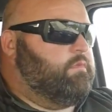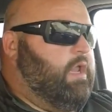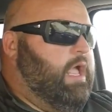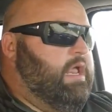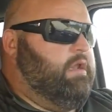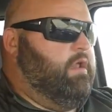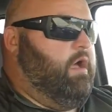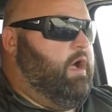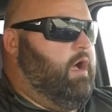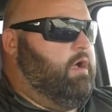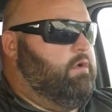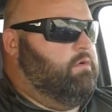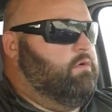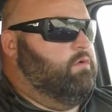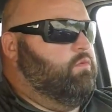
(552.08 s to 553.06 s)
and
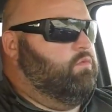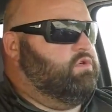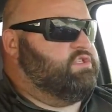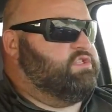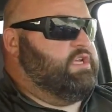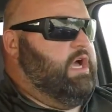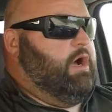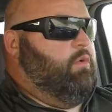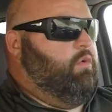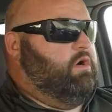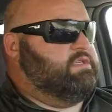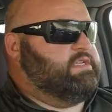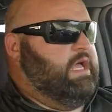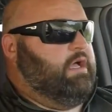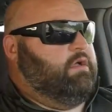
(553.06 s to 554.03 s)
we'll see how it
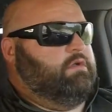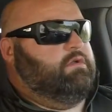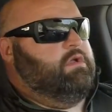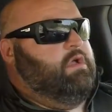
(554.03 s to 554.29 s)
works out.